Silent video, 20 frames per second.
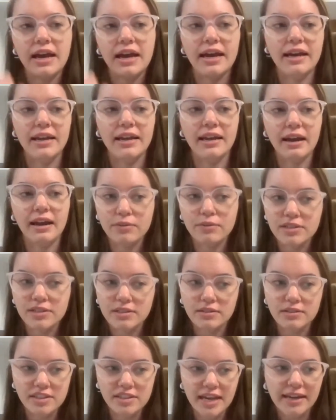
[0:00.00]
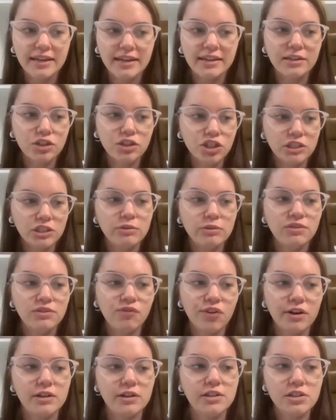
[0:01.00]
and I was second and she was
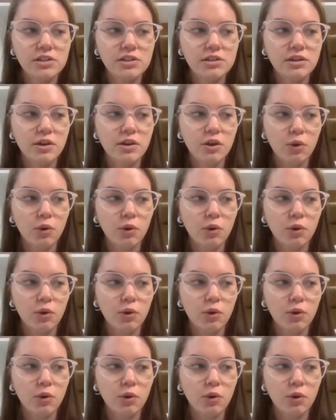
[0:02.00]
first.